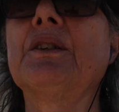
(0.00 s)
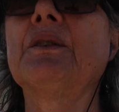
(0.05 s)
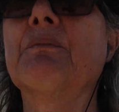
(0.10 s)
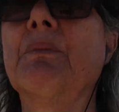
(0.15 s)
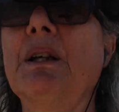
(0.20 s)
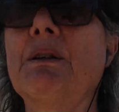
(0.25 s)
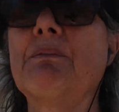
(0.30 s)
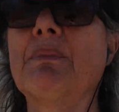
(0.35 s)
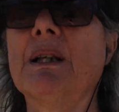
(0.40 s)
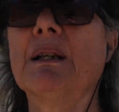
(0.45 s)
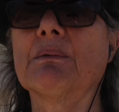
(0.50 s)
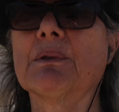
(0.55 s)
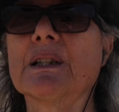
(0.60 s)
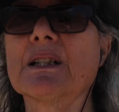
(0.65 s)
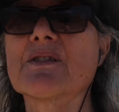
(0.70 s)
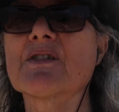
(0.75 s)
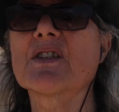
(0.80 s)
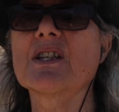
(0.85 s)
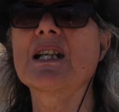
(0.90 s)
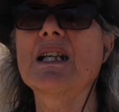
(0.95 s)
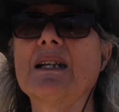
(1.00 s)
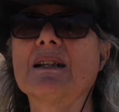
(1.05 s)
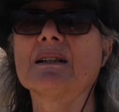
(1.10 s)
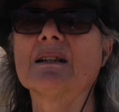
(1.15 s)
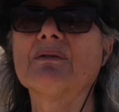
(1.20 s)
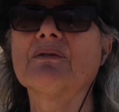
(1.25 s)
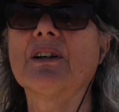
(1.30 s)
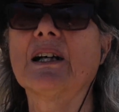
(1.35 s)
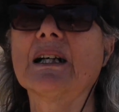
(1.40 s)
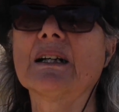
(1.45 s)
you might be able to see it
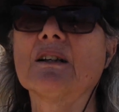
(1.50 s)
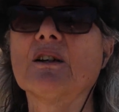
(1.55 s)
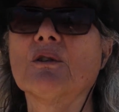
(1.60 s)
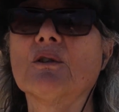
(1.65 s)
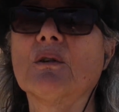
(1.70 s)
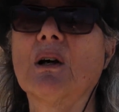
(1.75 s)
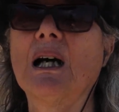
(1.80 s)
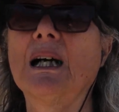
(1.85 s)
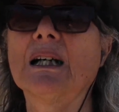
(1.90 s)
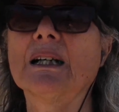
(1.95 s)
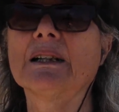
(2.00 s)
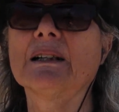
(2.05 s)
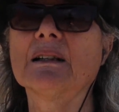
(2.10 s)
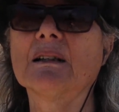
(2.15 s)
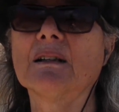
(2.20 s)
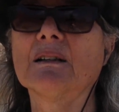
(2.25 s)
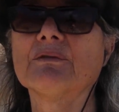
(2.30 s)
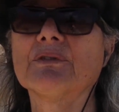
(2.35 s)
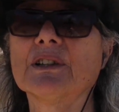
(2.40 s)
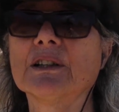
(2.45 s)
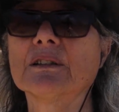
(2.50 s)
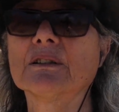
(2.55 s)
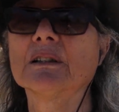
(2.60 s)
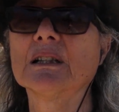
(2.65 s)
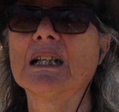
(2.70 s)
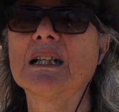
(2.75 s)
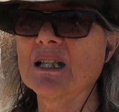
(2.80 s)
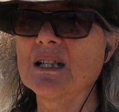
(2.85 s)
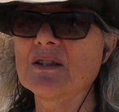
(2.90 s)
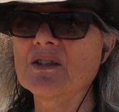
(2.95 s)
if I go high enough here,
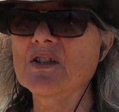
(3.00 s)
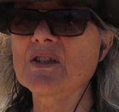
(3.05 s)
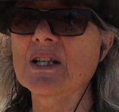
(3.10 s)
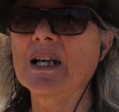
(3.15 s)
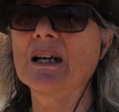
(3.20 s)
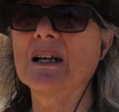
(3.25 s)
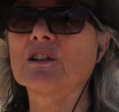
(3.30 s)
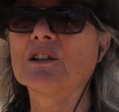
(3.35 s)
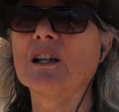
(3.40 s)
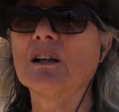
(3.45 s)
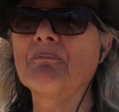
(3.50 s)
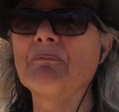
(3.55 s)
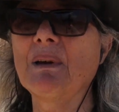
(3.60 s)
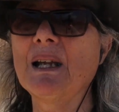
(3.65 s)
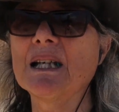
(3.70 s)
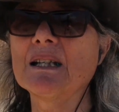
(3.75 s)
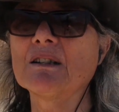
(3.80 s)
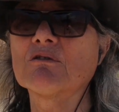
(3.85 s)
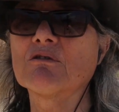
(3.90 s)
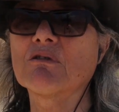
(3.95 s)
this clumping